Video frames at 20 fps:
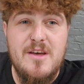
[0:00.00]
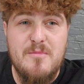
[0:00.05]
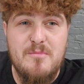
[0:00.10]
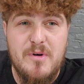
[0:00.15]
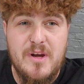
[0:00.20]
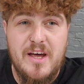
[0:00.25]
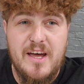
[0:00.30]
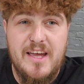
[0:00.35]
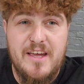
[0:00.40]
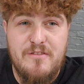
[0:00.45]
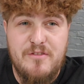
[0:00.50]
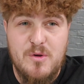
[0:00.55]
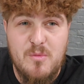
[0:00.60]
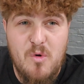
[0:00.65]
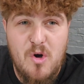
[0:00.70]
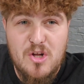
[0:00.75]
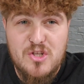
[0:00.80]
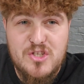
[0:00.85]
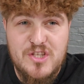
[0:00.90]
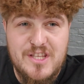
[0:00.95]
But if you're
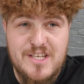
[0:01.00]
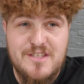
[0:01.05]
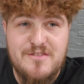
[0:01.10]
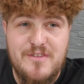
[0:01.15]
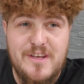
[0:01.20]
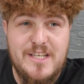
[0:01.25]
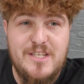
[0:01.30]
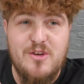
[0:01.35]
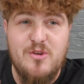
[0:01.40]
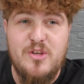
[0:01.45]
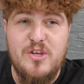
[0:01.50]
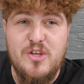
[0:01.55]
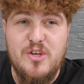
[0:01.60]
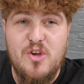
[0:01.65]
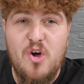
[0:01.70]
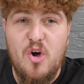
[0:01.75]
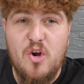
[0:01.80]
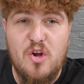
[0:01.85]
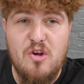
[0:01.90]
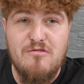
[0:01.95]
watching this video and you're
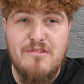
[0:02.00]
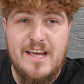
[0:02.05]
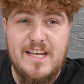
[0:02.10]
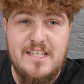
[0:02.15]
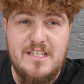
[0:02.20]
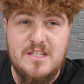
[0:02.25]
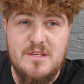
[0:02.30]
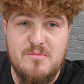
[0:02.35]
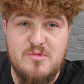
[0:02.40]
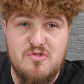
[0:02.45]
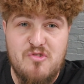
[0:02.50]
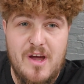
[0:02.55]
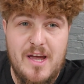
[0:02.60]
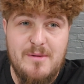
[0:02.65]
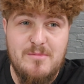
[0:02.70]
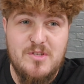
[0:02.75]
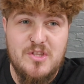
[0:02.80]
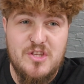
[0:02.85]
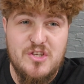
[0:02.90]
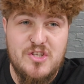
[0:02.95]
not already
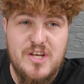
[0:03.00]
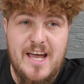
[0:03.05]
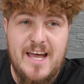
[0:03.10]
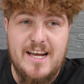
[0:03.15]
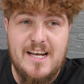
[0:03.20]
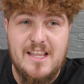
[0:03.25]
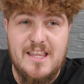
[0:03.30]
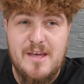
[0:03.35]
subscribed to the channel,